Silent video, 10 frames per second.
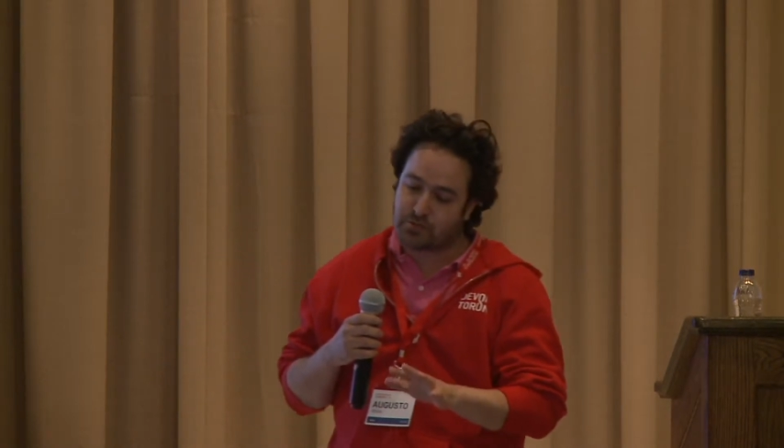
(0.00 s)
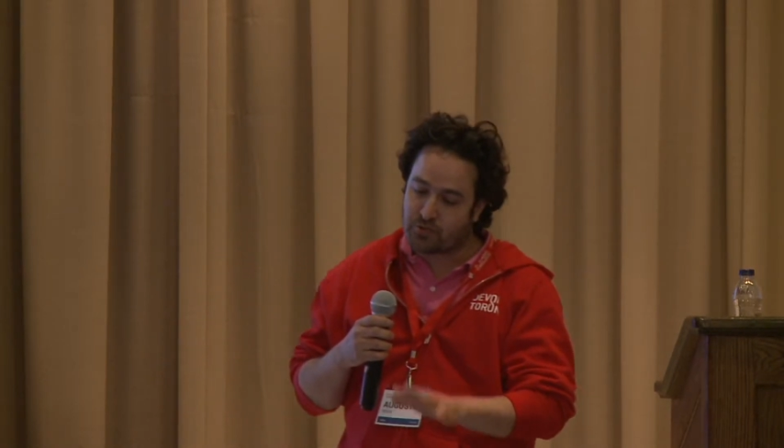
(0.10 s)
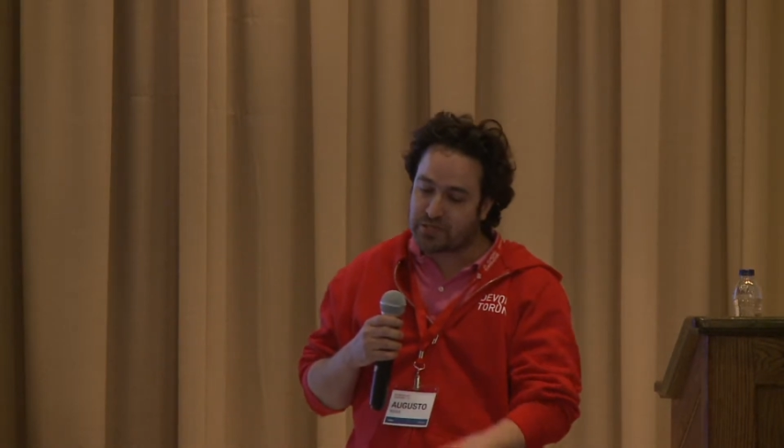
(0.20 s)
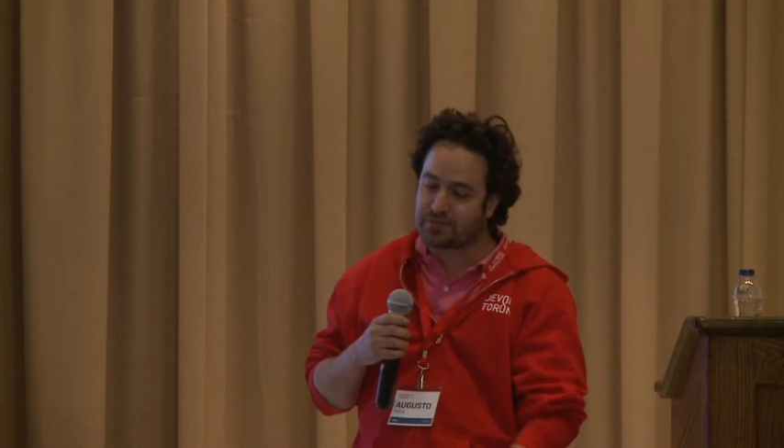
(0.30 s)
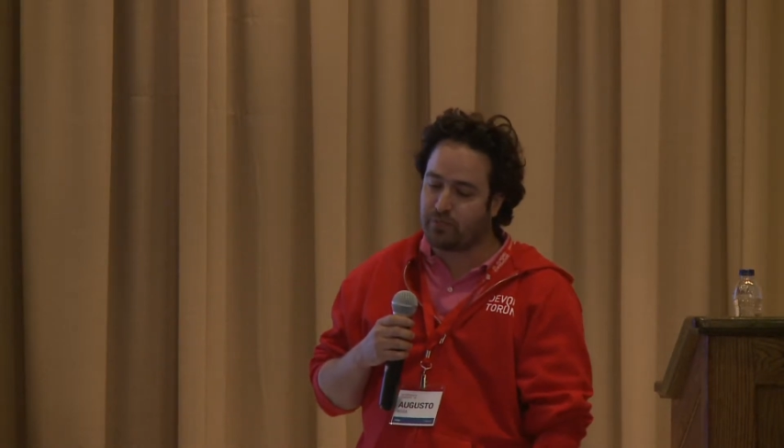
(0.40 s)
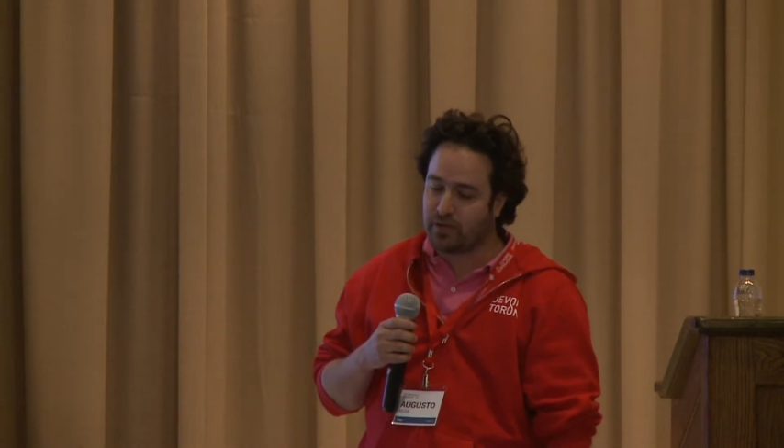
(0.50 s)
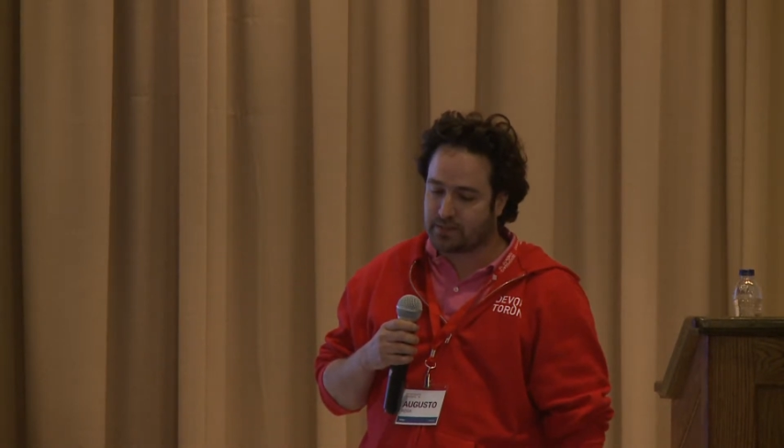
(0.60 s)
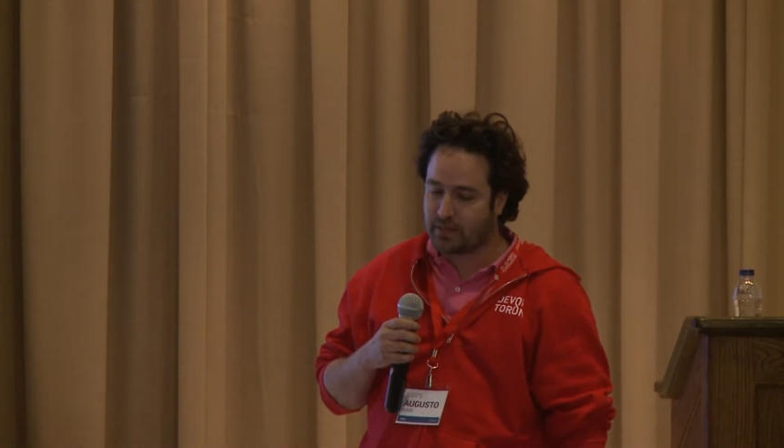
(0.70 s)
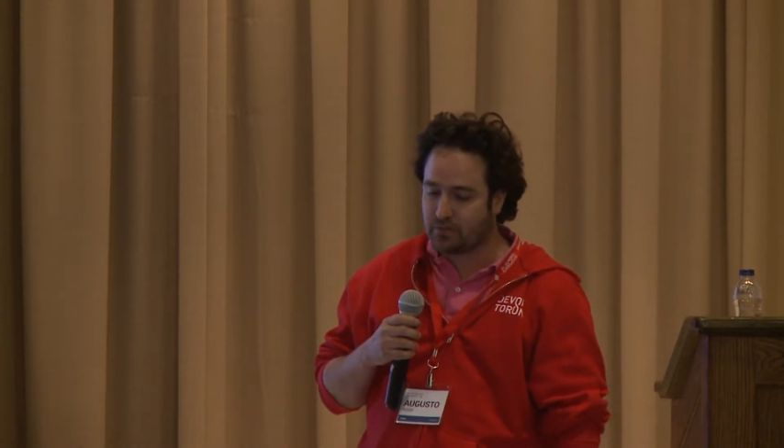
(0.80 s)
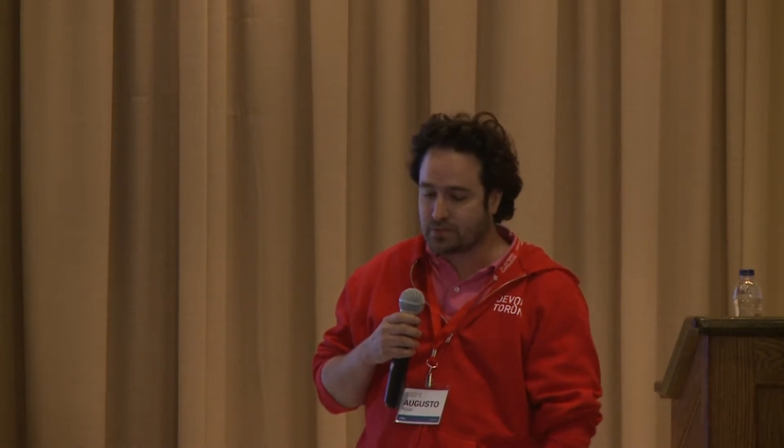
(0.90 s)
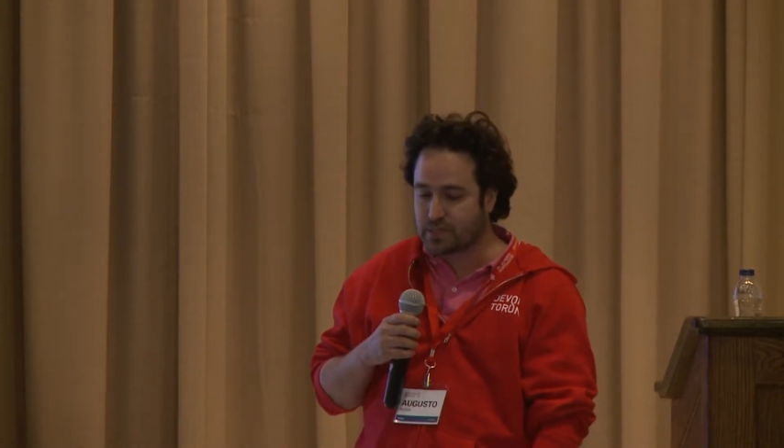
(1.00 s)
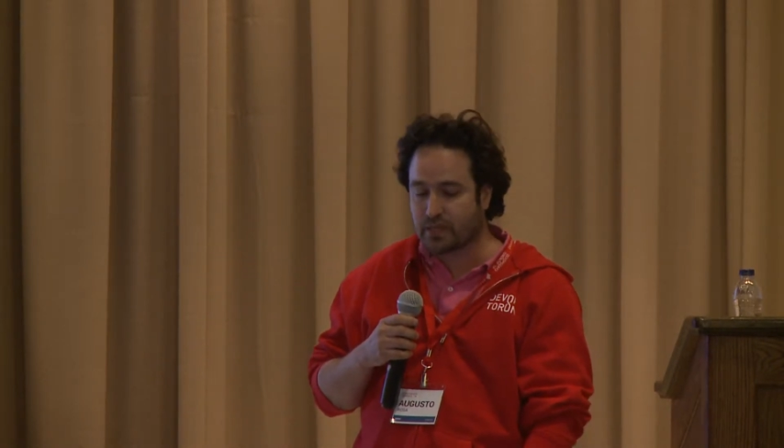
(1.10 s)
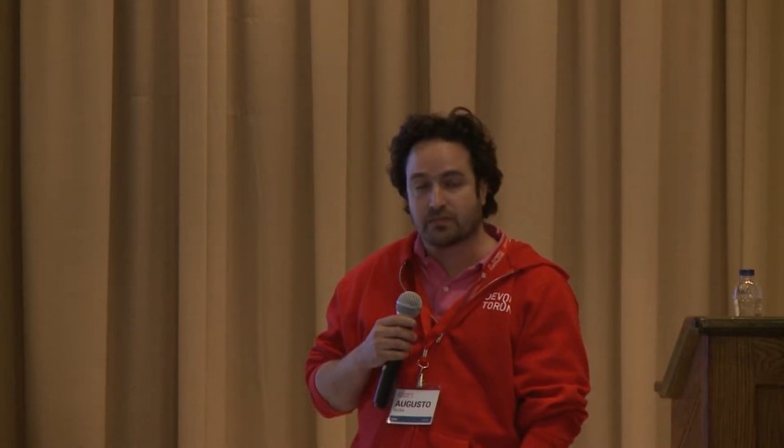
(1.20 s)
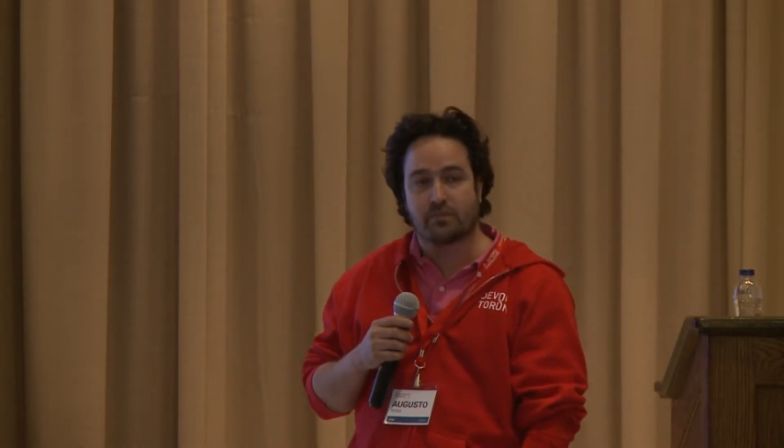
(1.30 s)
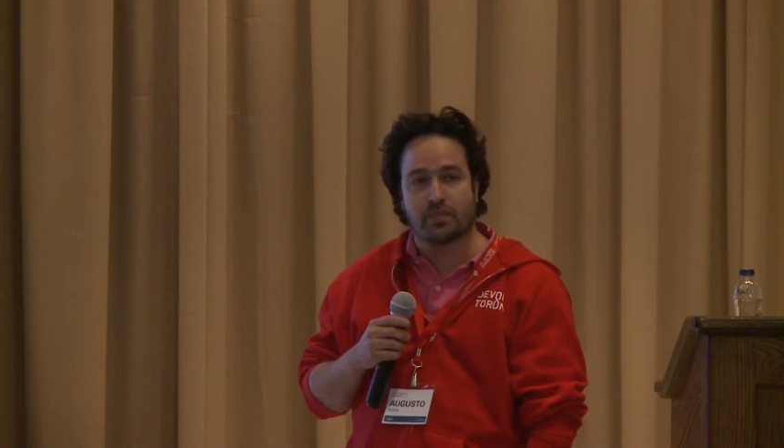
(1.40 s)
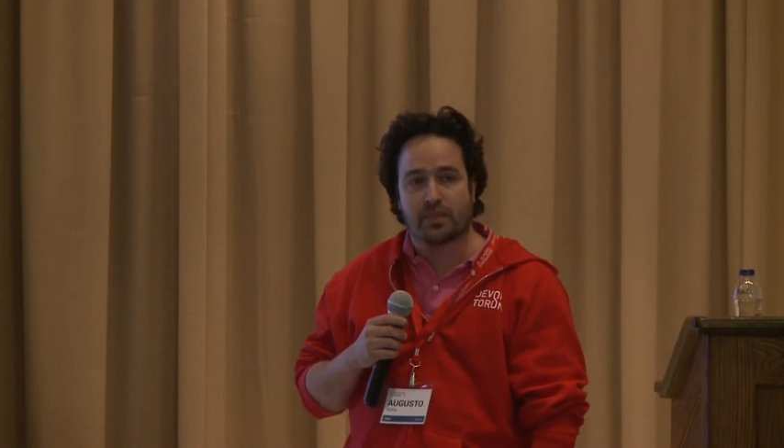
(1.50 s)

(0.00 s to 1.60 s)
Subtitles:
sweet spot, I would say.